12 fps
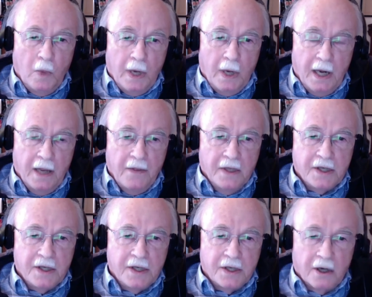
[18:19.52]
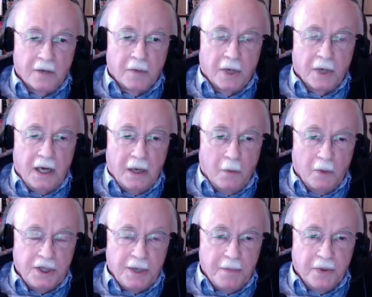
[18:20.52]
in this argument, he, which
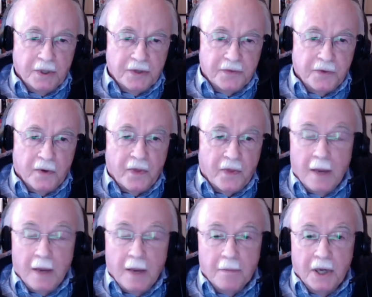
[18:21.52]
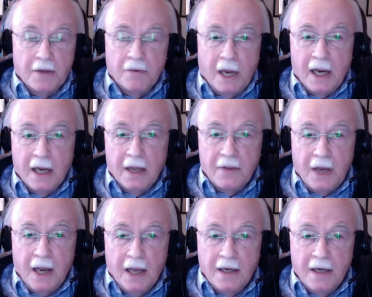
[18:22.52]
he puts forth, and by the way, at the
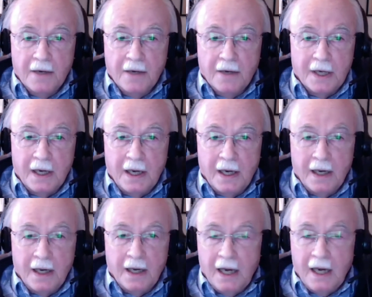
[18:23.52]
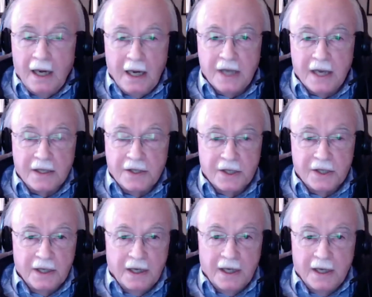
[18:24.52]
end of it, he says,
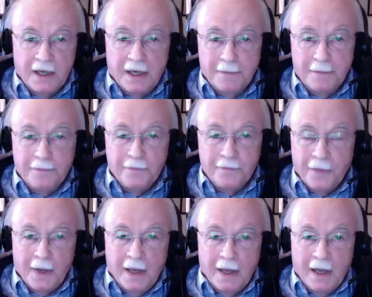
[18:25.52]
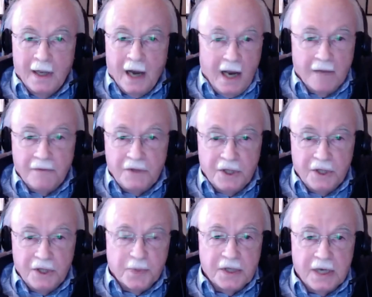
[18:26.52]
um, I have just
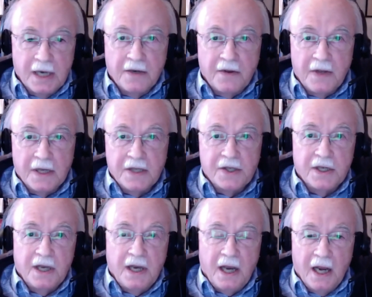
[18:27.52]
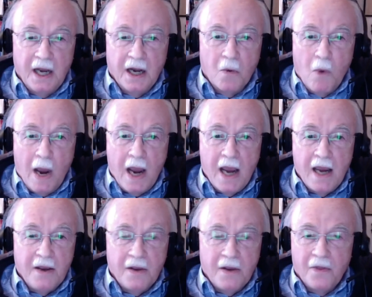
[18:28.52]
presented this in a
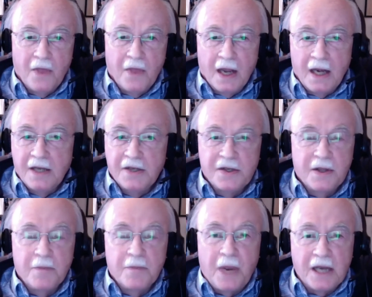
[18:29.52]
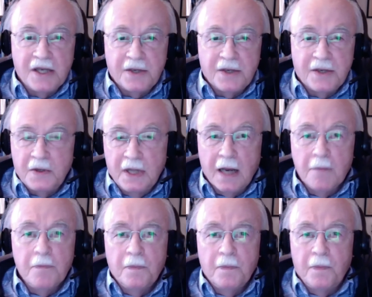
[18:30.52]
way that is the best that
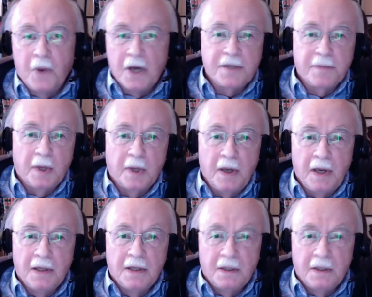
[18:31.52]
can possibly,